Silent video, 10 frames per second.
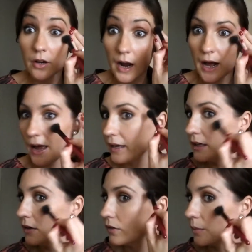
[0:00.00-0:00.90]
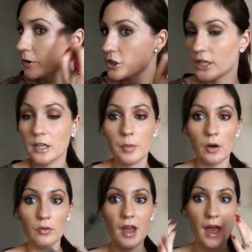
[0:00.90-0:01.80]
eye, and even up your
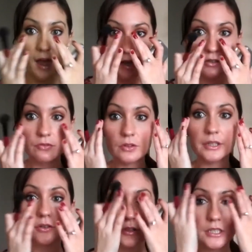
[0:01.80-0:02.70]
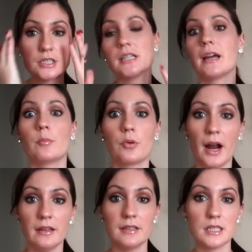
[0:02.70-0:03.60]
cheekbone. And you've literally just like
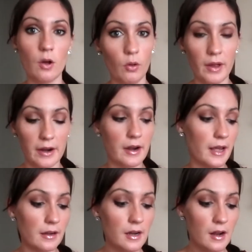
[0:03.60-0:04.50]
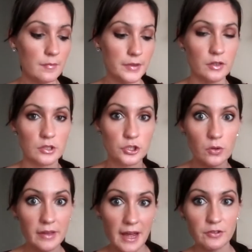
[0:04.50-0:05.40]
brightened this whole area.
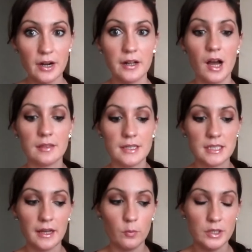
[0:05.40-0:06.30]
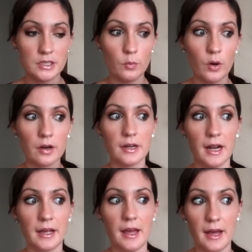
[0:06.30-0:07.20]
Shortly after I got this, I went to work and
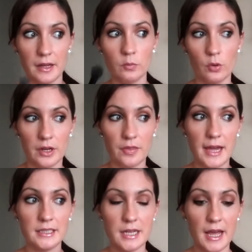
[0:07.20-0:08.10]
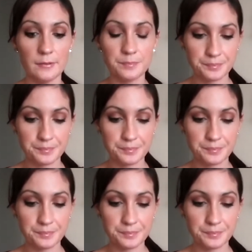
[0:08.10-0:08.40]
I had worn it that day,